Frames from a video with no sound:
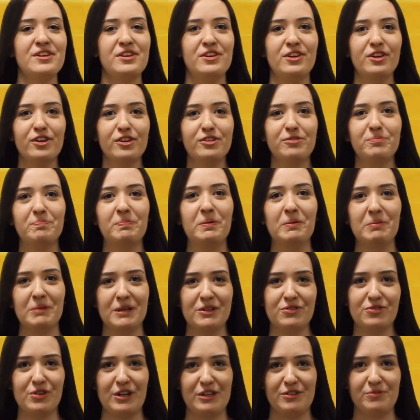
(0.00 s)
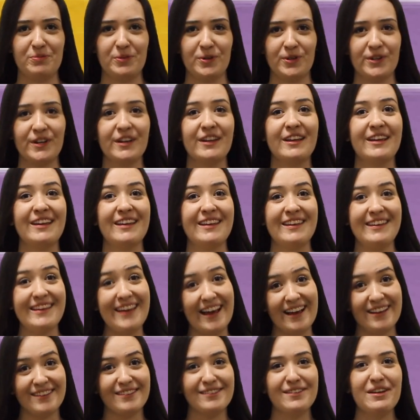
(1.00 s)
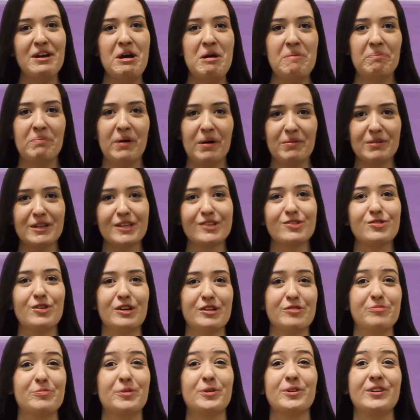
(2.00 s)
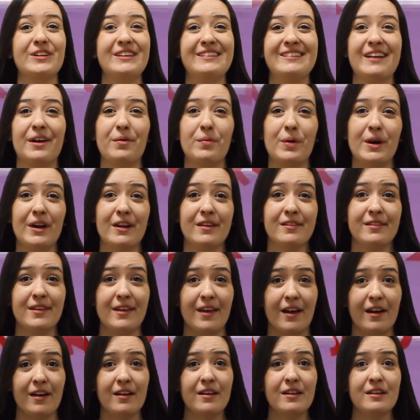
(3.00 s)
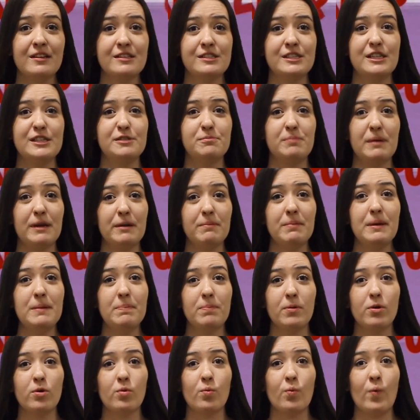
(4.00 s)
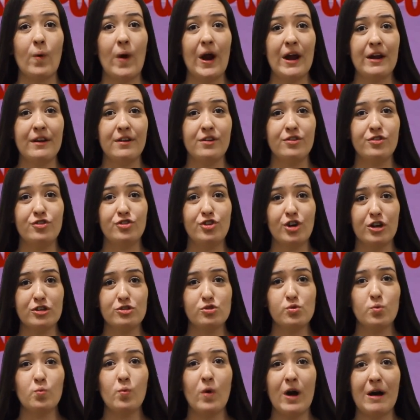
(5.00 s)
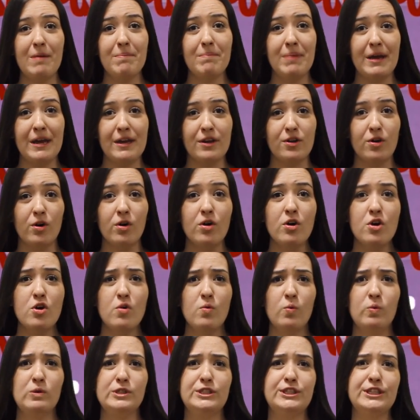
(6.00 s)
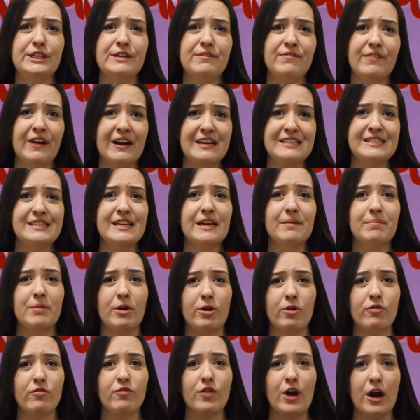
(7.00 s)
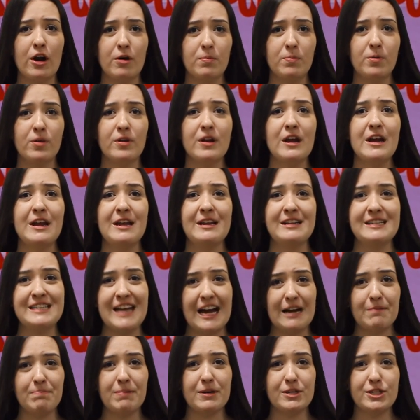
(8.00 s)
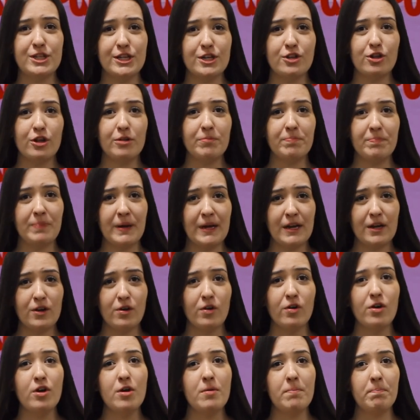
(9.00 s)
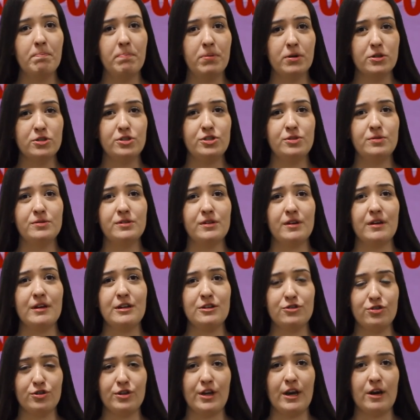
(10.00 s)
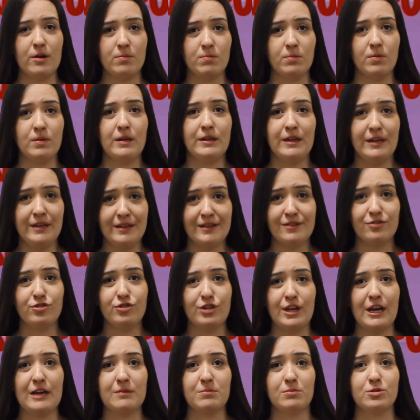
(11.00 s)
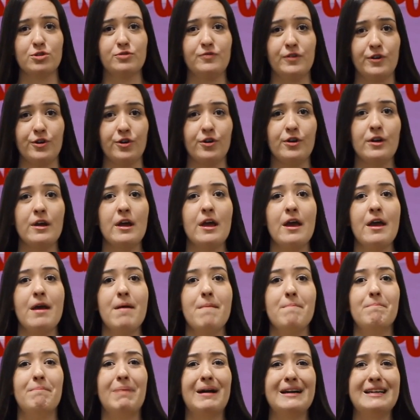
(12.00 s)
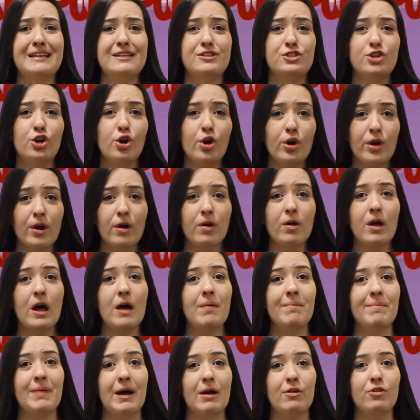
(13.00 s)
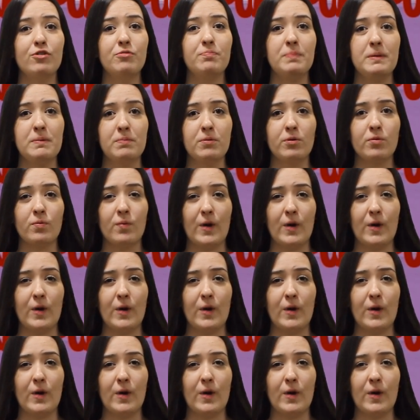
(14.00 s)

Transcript: Use public transport. Yes, public transport is a great idea, since many people ride just one vehicle, which divides the amount of carbon that particular vehicle puts into the atmosphere by the total amount of people